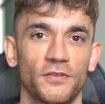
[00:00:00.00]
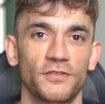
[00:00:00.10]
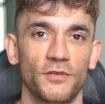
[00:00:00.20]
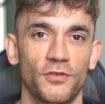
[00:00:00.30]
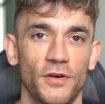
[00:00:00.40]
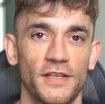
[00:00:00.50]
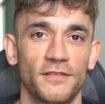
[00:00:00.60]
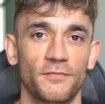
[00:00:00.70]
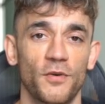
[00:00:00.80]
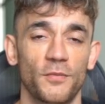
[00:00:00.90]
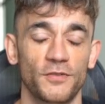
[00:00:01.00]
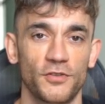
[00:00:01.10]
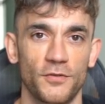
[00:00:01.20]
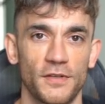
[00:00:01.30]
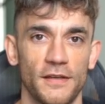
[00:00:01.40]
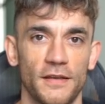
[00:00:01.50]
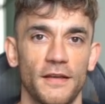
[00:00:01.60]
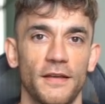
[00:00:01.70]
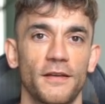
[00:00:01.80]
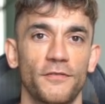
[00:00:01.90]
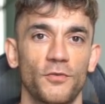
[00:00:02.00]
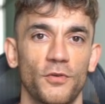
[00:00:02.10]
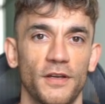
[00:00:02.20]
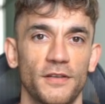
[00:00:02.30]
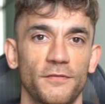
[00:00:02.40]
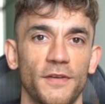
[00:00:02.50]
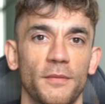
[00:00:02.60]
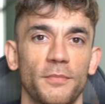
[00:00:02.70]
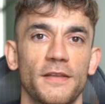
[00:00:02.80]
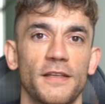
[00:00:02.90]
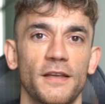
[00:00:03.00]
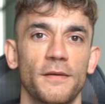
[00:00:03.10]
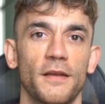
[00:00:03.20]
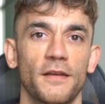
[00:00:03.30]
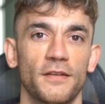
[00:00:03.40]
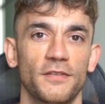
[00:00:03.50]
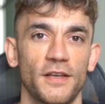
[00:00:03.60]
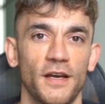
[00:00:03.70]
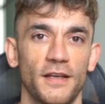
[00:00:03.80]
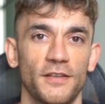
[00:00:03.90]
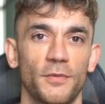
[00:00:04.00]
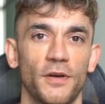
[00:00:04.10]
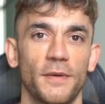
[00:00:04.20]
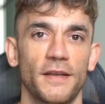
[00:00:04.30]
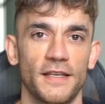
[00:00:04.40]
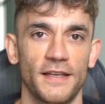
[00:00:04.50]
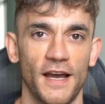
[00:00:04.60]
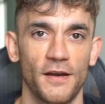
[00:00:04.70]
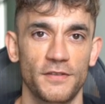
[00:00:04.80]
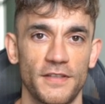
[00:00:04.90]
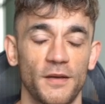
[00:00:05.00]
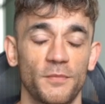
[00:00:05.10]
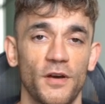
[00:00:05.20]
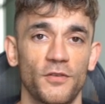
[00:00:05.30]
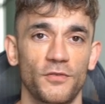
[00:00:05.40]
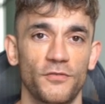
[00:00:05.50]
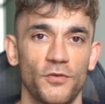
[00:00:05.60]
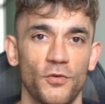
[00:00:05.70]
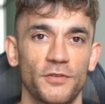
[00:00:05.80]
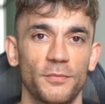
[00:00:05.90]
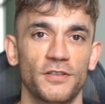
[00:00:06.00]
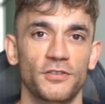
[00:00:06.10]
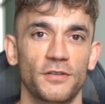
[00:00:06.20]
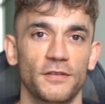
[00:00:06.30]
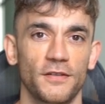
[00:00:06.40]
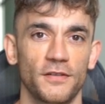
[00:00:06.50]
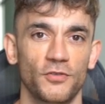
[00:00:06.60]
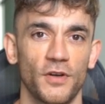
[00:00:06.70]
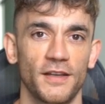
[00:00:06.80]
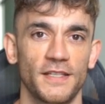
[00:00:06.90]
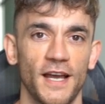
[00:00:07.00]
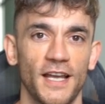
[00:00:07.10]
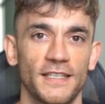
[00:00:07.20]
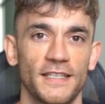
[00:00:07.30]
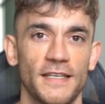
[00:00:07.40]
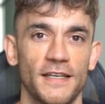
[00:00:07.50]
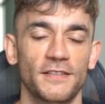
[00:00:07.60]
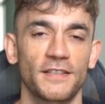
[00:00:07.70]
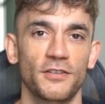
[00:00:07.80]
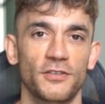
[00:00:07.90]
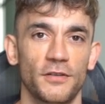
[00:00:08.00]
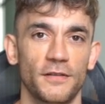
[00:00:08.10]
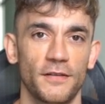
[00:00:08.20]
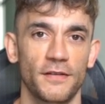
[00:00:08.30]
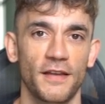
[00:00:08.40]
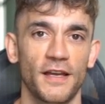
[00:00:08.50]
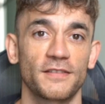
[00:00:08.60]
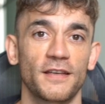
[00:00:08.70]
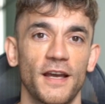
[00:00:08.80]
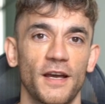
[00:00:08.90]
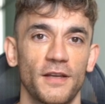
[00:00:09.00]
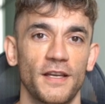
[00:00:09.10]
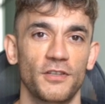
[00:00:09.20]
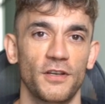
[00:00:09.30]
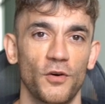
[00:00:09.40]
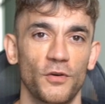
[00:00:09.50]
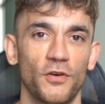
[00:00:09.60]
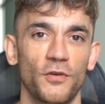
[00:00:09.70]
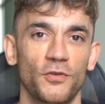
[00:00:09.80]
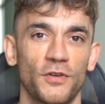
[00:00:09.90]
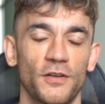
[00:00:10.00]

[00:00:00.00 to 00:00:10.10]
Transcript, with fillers: focus on creative problem solving. If you run a development team, start experimenting now, set up code review automation, try the IDE extension, test the cloud agent on non